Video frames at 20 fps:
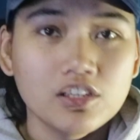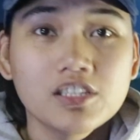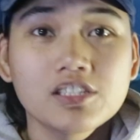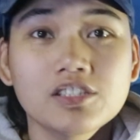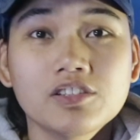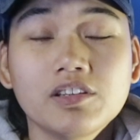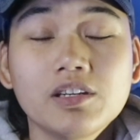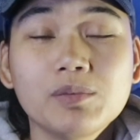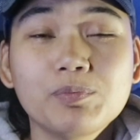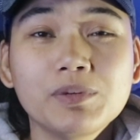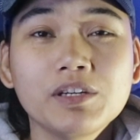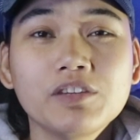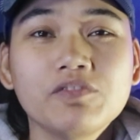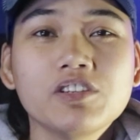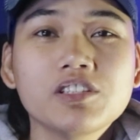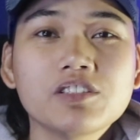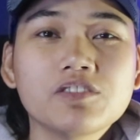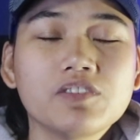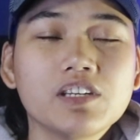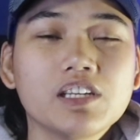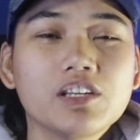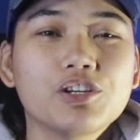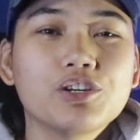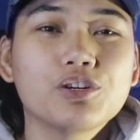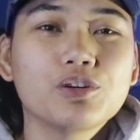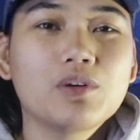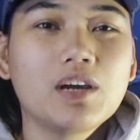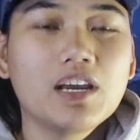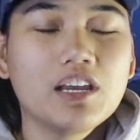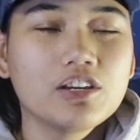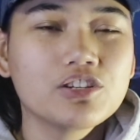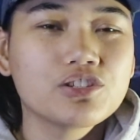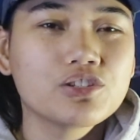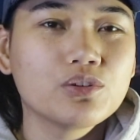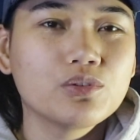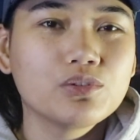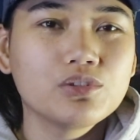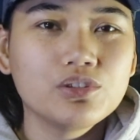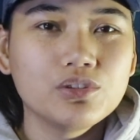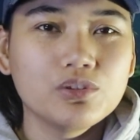So in the previous video, I
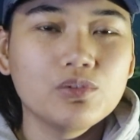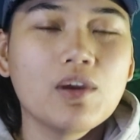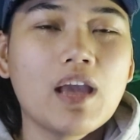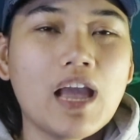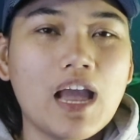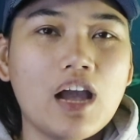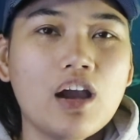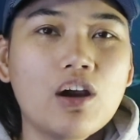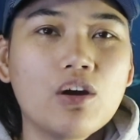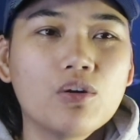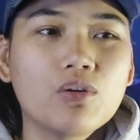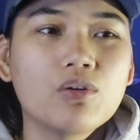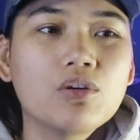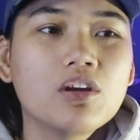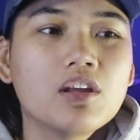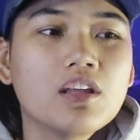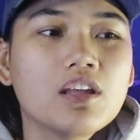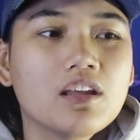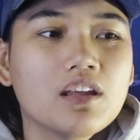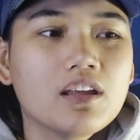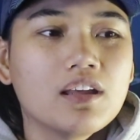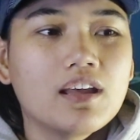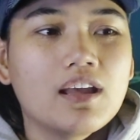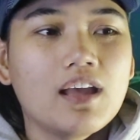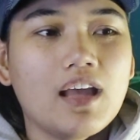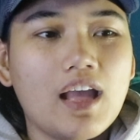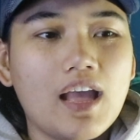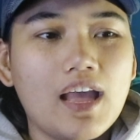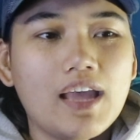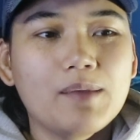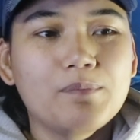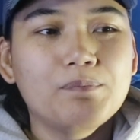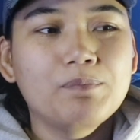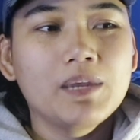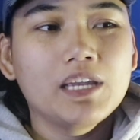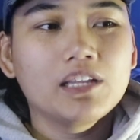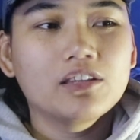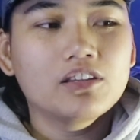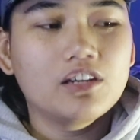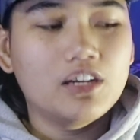showed you how I
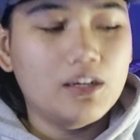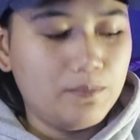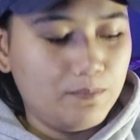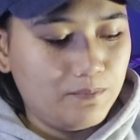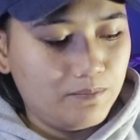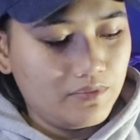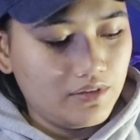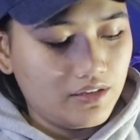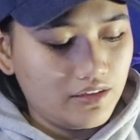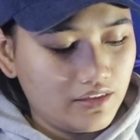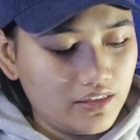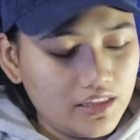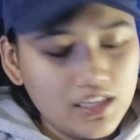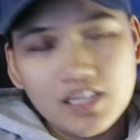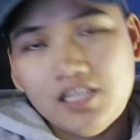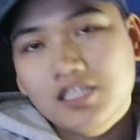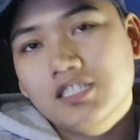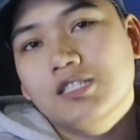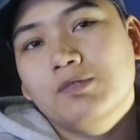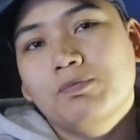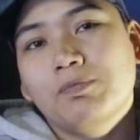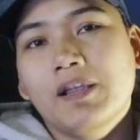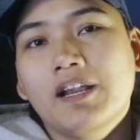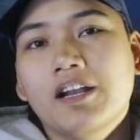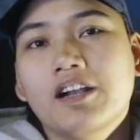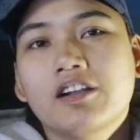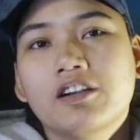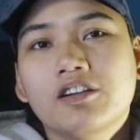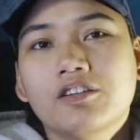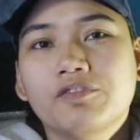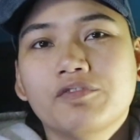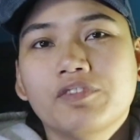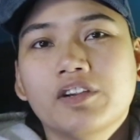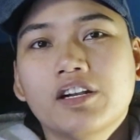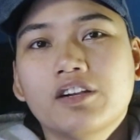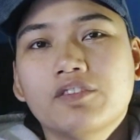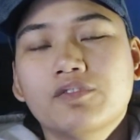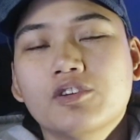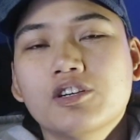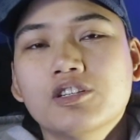picked up this pair of
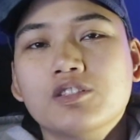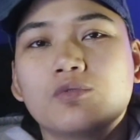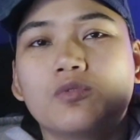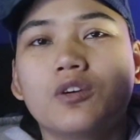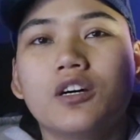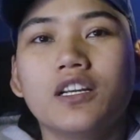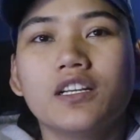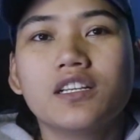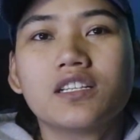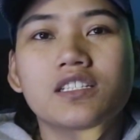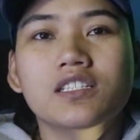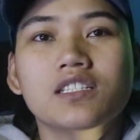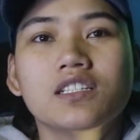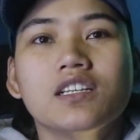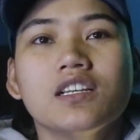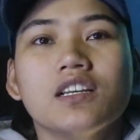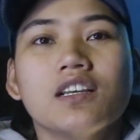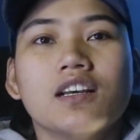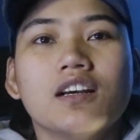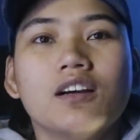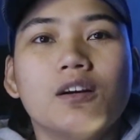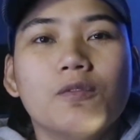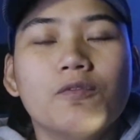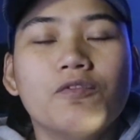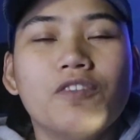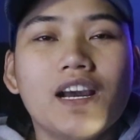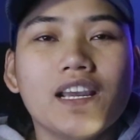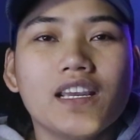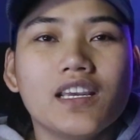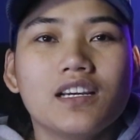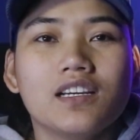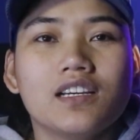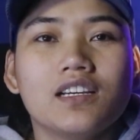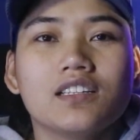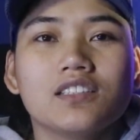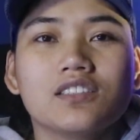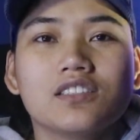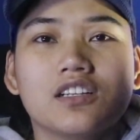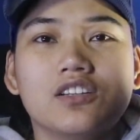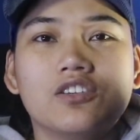Air Force Ones
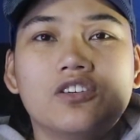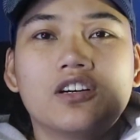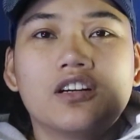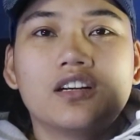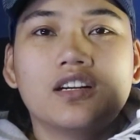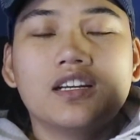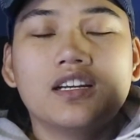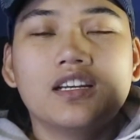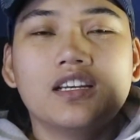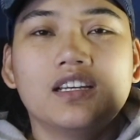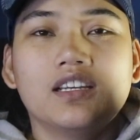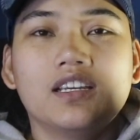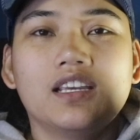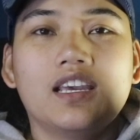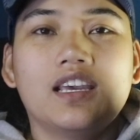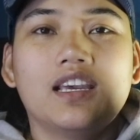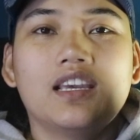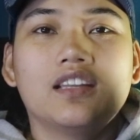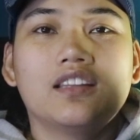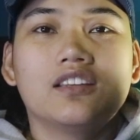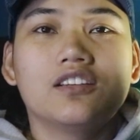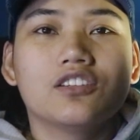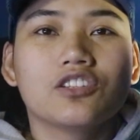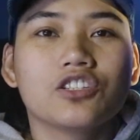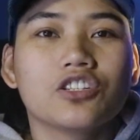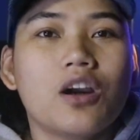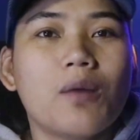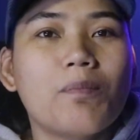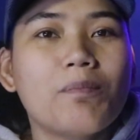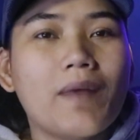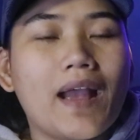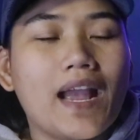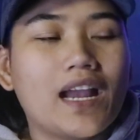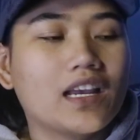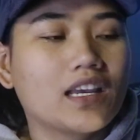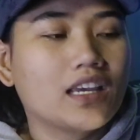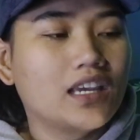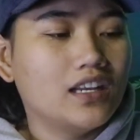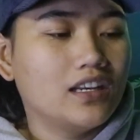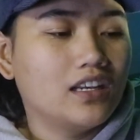via Zalora and Shopback,
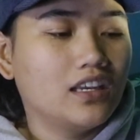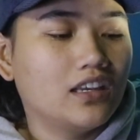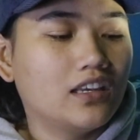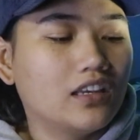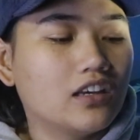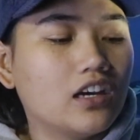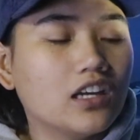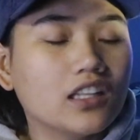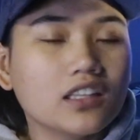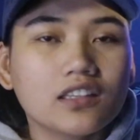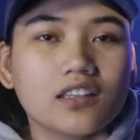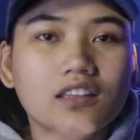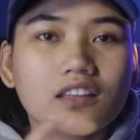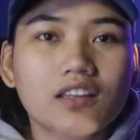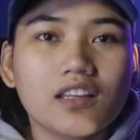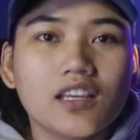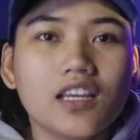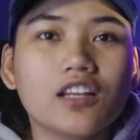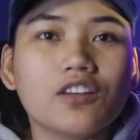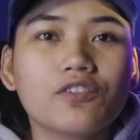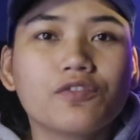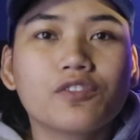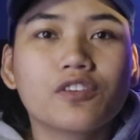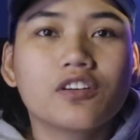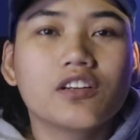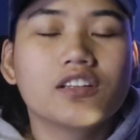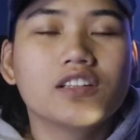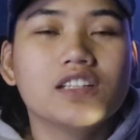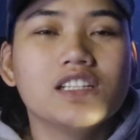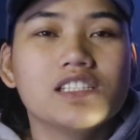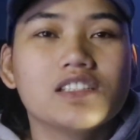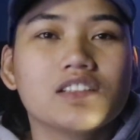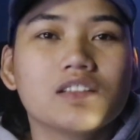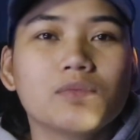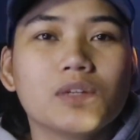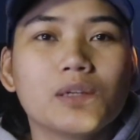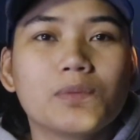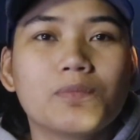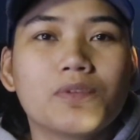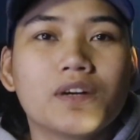and I got it for a
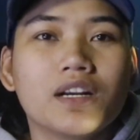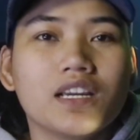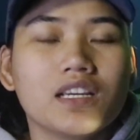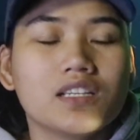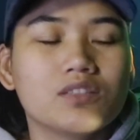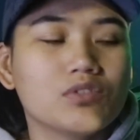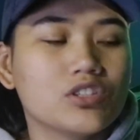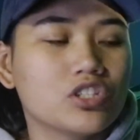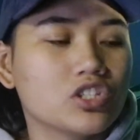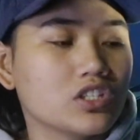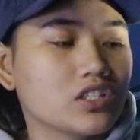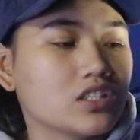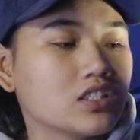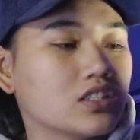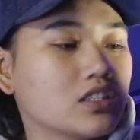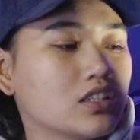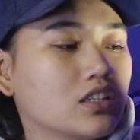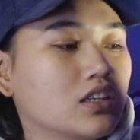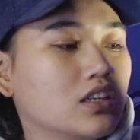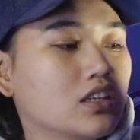reasonable price, which is